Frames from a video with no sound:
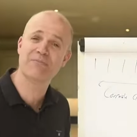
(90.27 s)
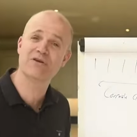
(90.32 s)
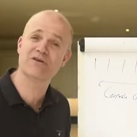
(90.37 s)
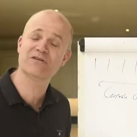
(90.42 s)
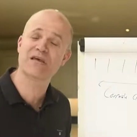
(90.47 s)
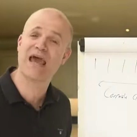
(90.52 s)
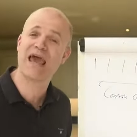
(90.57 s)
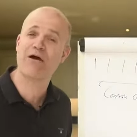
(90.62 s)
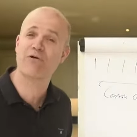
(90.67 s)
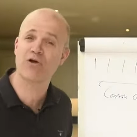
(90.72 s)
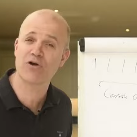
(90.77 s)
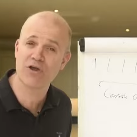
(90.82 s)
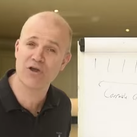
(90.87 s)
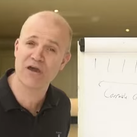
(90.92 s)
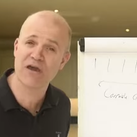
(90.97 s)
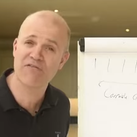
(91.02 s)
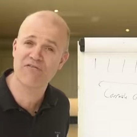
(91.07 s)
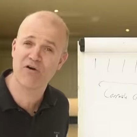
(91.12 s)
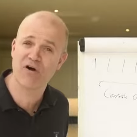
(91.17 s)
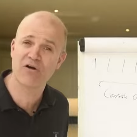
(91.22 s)
you say, how long are you
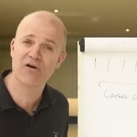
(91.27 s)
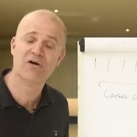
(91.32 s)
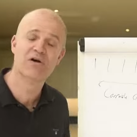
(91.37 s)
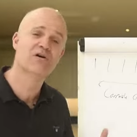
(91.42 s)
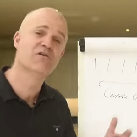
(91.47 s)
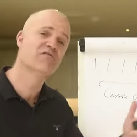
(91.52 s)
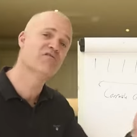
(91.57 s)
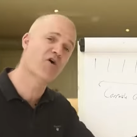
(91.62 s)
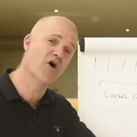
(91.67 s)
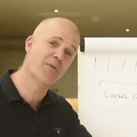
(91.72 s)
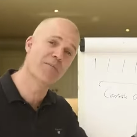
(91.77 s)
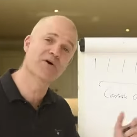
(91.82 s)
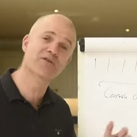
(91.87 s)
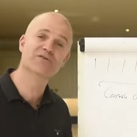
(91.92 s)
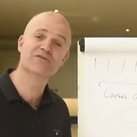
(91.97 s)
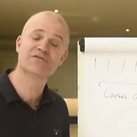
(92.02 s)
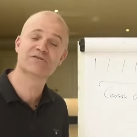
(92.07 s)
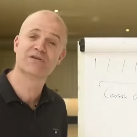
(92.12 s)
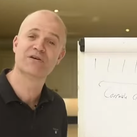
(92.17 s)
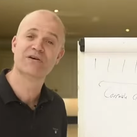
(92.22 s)
here for? 4
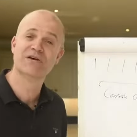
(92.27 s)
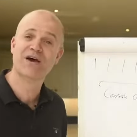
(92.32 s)
months.